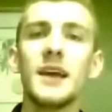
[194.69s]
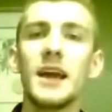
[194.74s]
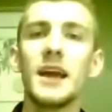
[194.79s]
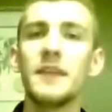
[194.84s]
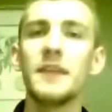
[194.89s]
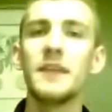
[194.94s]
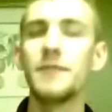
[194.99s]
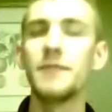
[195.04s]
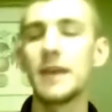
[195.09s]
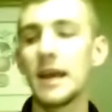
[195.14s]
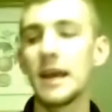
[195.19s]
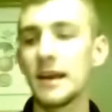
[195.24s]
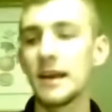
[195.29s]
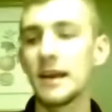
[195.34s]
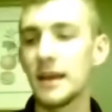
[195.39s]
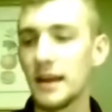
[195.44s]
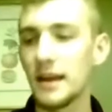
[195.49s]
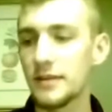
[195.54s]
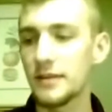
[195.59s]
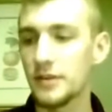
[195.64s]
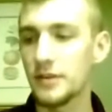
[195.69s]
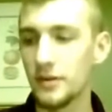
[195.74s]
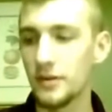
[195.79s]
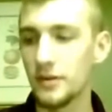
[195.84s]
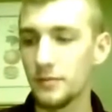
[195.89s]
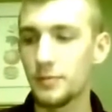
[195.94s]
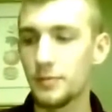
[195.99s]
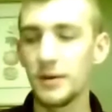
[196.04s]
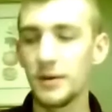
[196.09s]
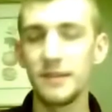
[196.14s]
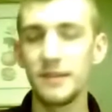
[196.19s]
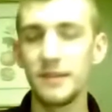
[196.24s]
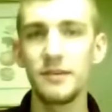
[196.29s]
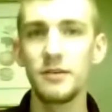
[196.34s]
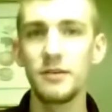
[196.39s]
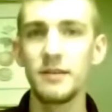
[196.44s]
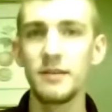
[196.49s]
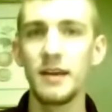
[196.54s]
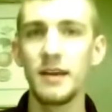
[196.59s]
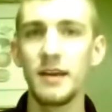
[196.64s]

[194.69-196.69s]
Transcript: And if you can't get out there pretty soon,